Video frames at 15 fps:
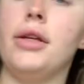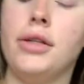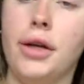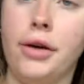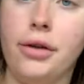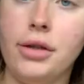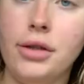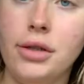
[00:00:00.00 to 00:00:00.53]
so
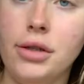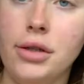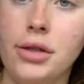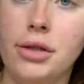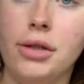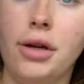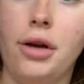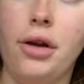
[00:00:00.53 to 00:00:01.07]
this is
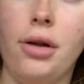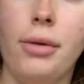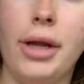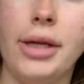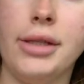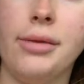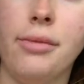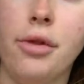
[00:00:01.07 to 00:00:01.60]
just
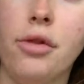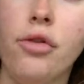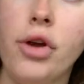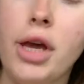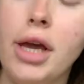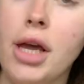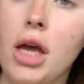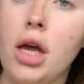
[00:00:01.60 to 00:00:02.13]
Olaplex number
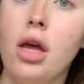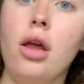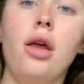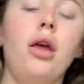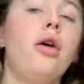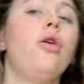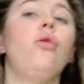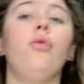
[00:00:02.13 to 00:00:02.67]
three
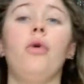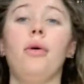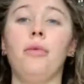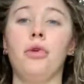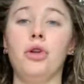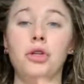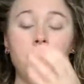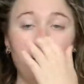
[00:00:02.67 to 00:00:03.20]
what I'm
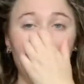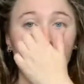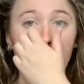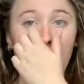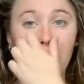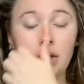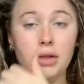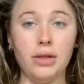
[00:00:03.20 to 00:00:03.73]
gonna do
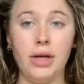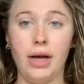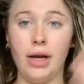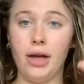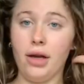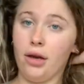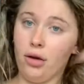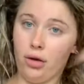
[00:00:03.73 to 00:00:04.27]
is
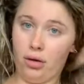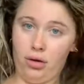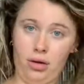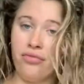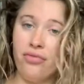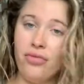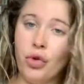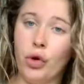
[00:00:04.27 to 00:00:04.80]
take
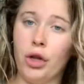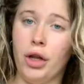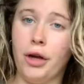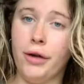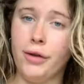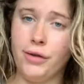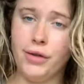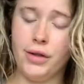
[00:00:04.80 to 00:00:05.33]
not
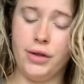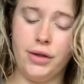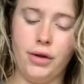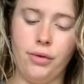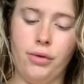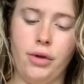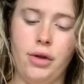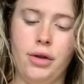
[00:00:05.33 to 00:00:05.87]
loads because I
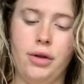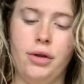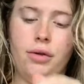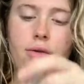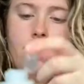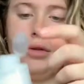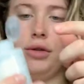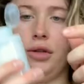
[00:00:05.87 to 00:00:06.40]
don't want to
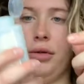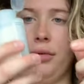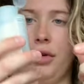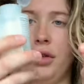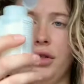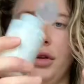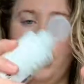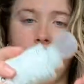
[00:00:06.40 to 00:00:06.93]
use too
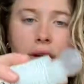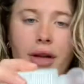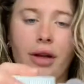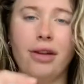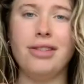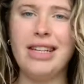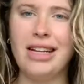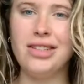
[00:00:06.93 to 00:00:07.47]
much
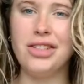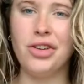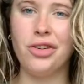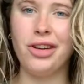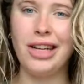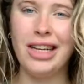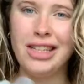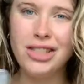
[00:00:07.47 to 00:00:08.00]
because that's like
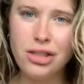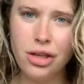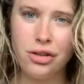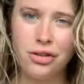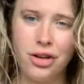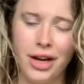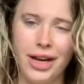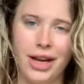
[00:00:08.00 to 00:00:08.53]
it's so
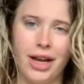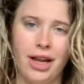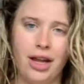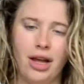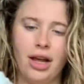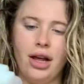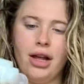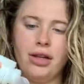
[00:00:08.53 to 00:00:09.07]
tiny
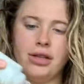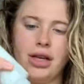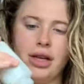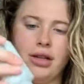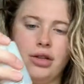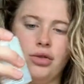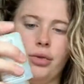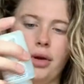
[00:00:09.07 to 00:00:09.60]
it's like
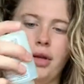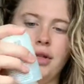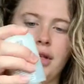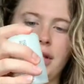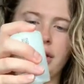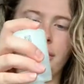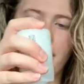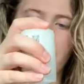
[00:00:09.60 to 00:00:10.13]

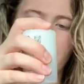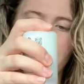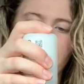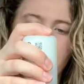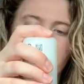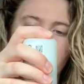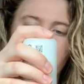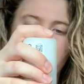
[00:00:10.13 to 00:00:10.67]
26 pounds
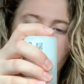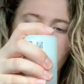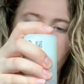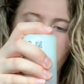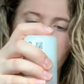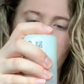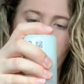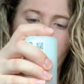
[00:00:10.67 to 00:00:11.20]

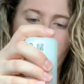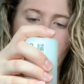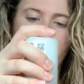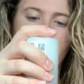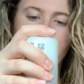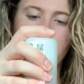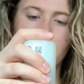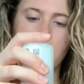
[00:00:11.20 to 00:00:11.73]

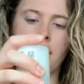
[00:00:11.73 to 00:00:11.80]
tininess.